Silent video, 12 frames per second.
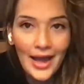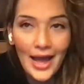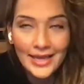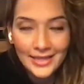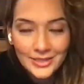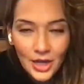i
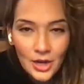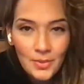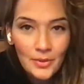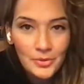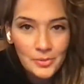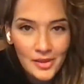get to talk
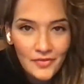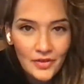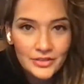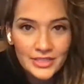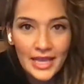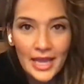about one of my
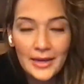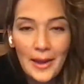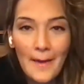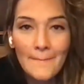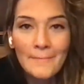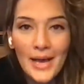favorites again
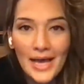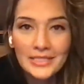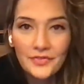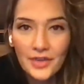best